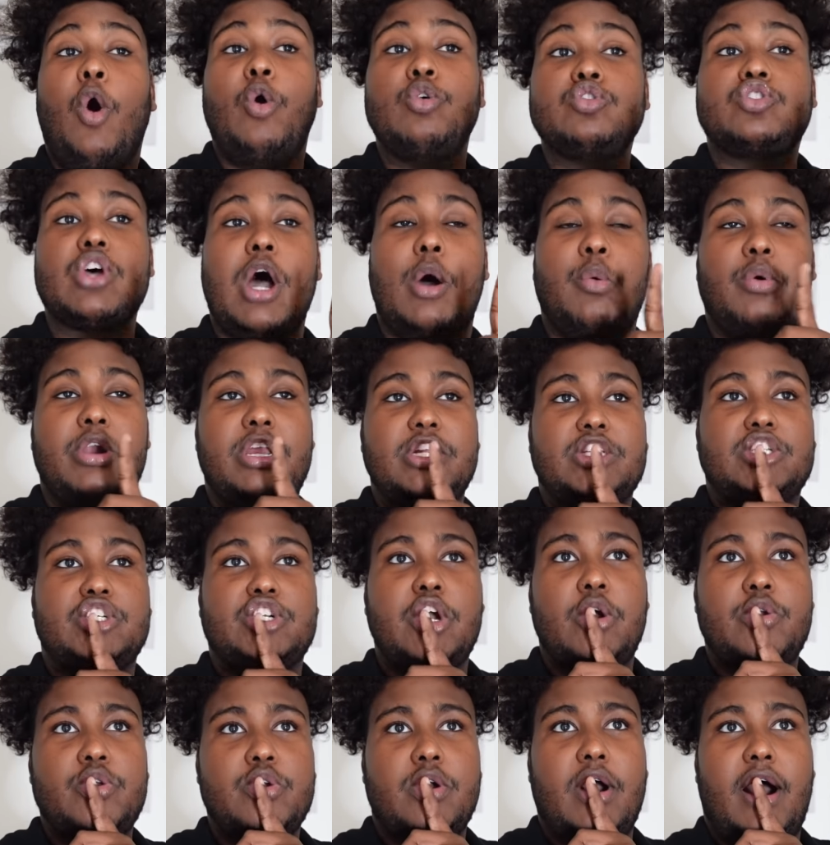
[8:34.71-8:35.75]
Also, I wanted to
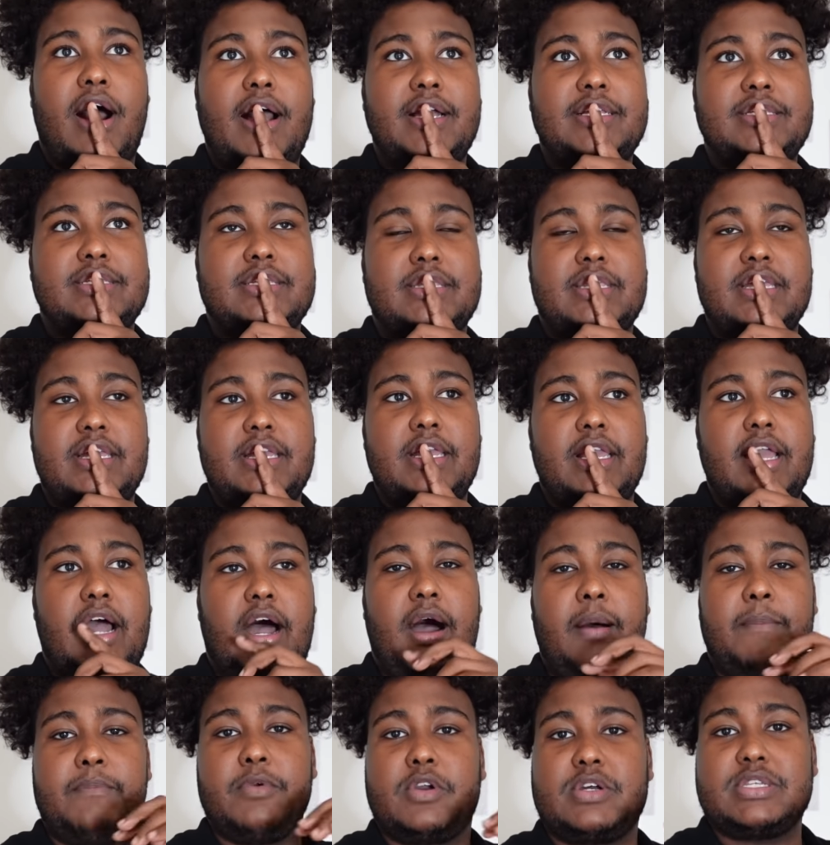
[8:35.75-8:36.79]
show you guys the,
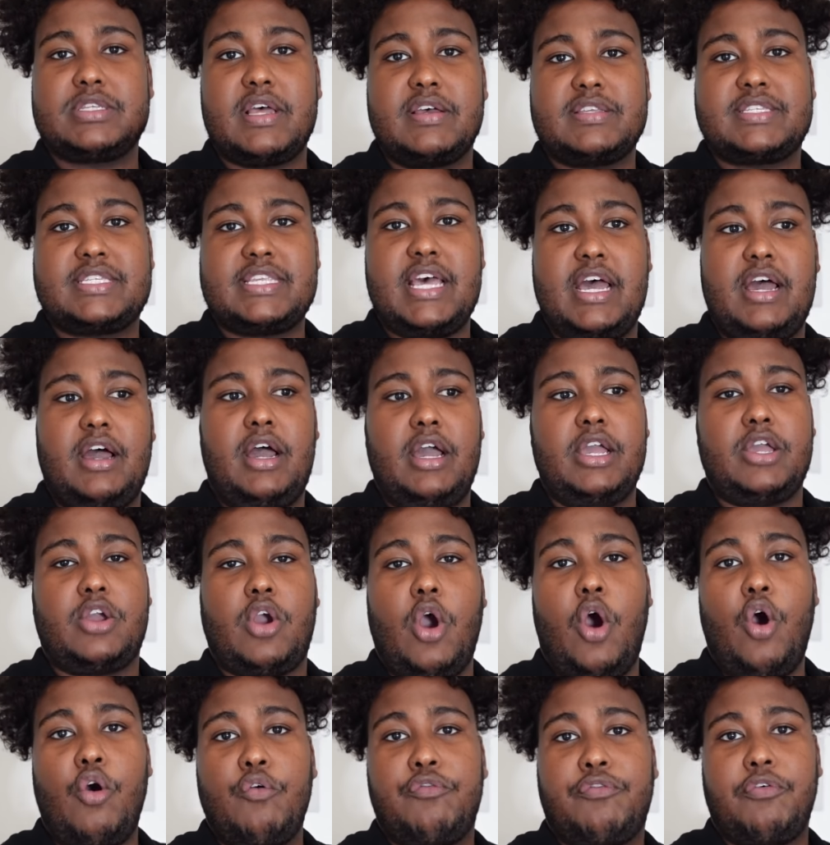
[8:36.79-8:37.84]
because I set a
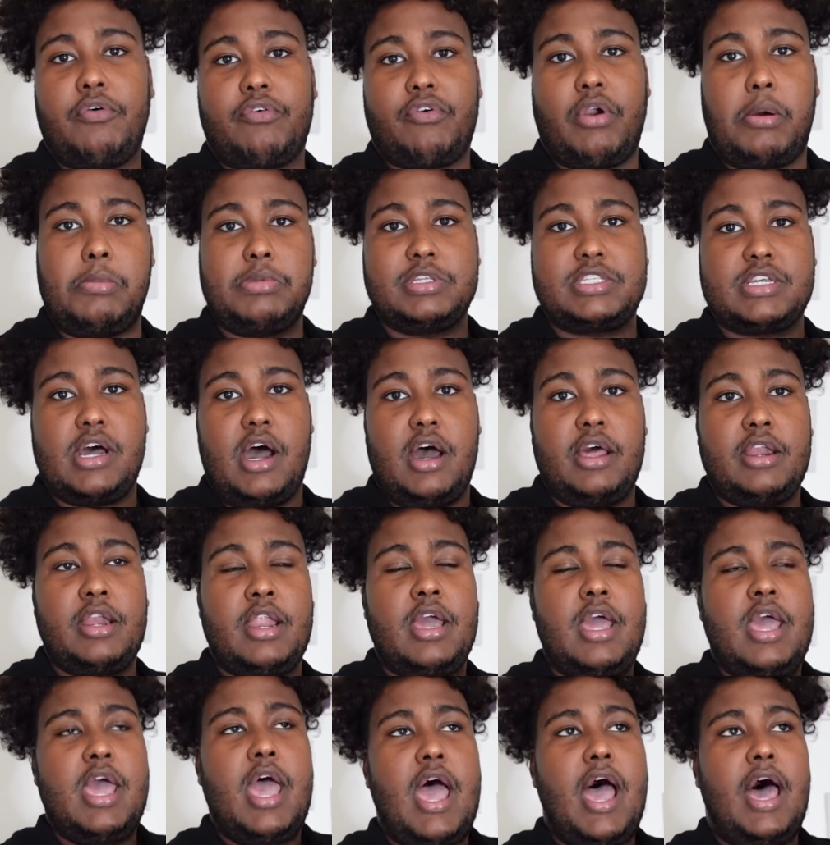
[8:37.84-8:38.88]
goal for Ramadan.
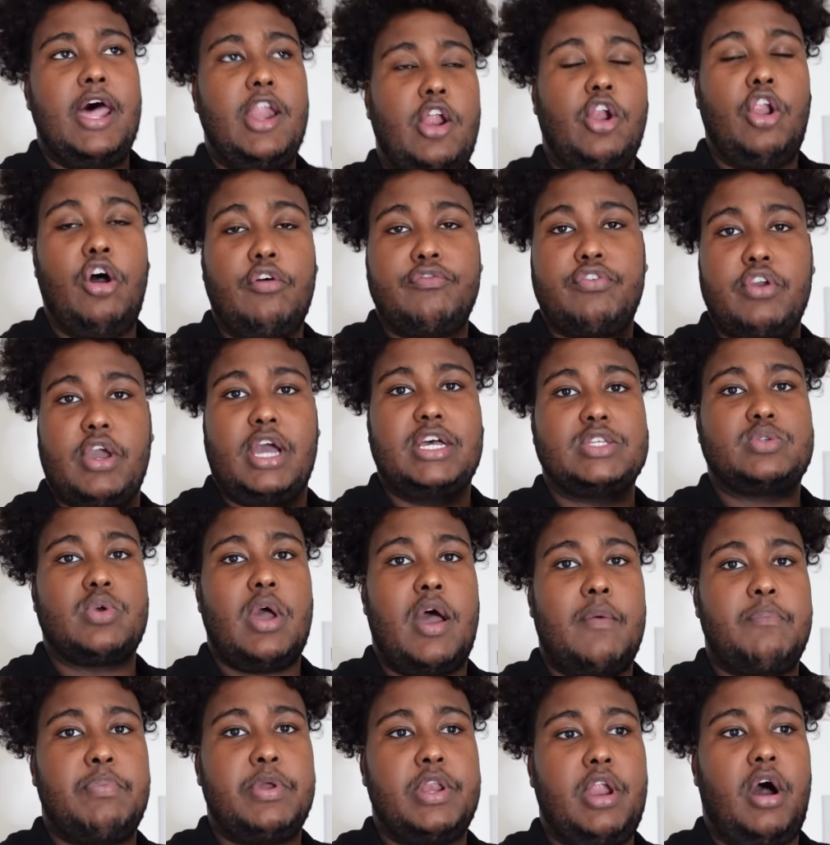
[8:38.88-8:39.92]
And a lot of you guys
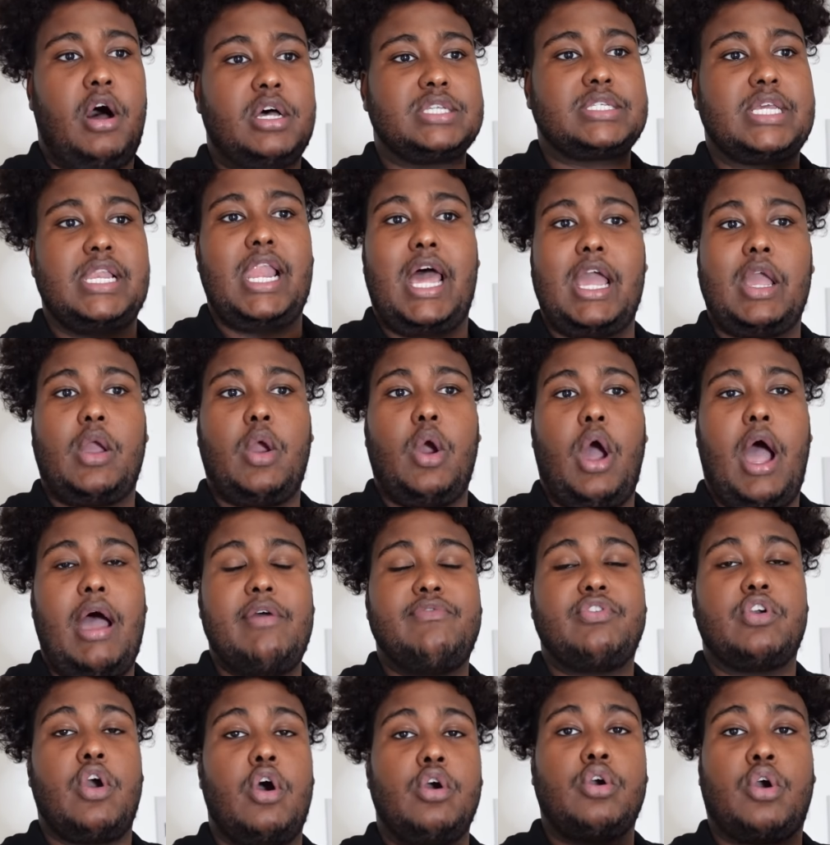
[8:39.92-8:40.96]
have been asking, like,
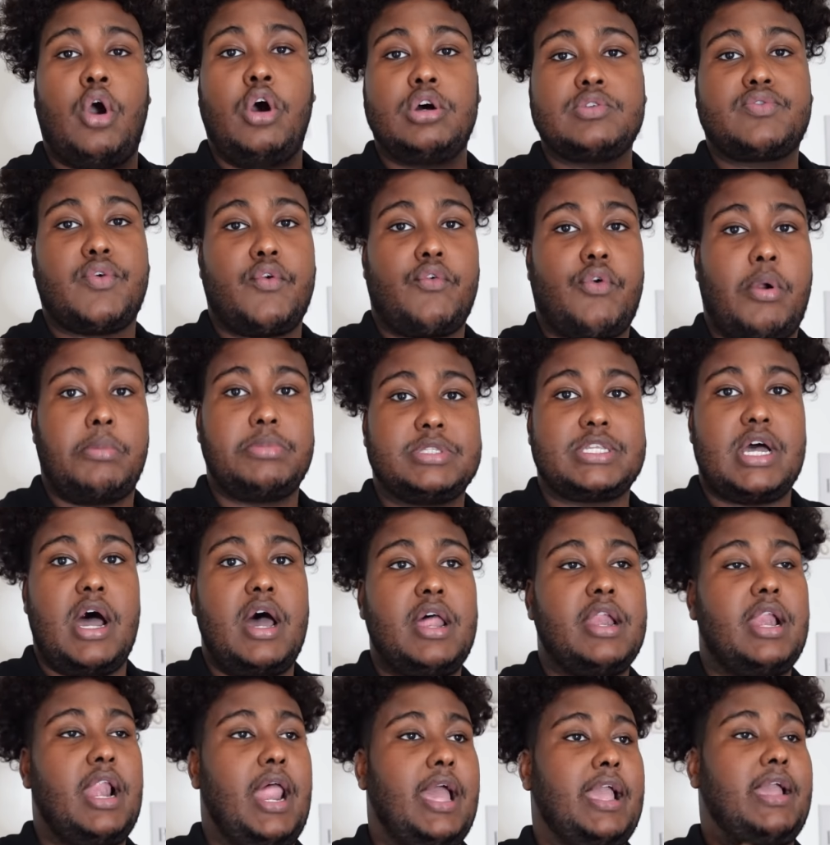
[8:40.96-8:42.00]
have you got goals for
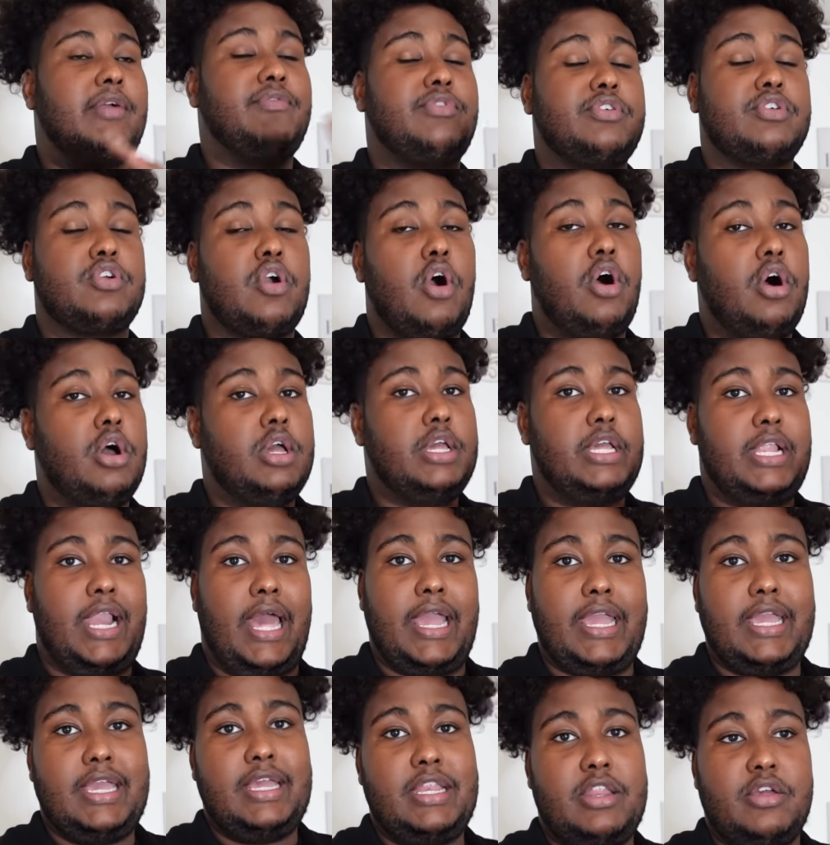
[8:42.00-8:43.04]
Ramadan? Like, have you got,
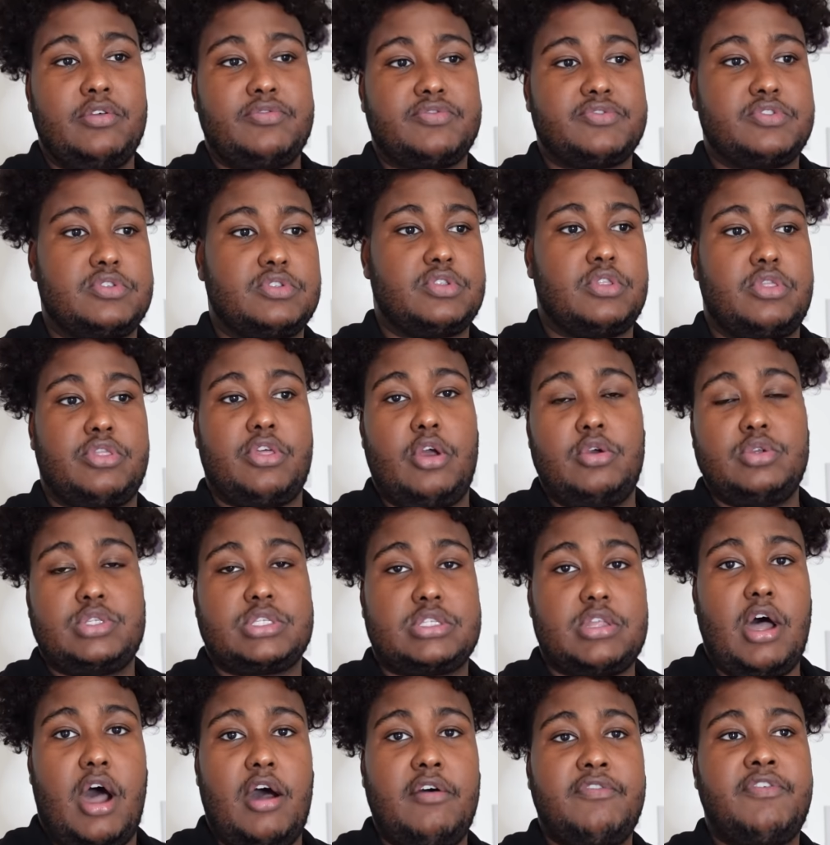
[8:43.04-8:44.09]
like, any of those
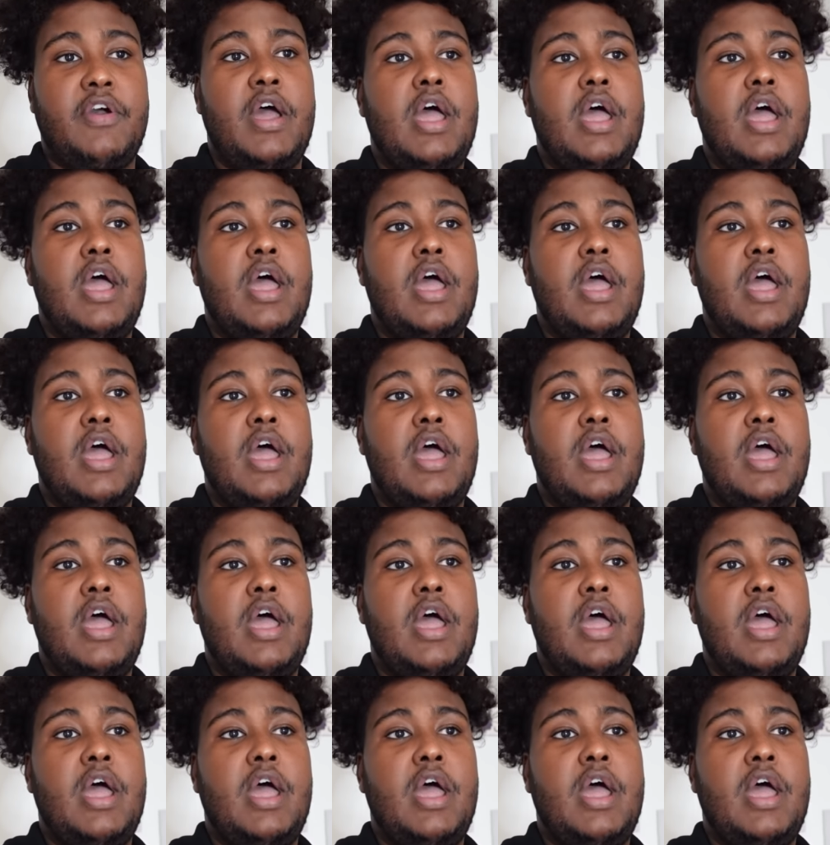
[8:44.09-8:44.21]
stuff?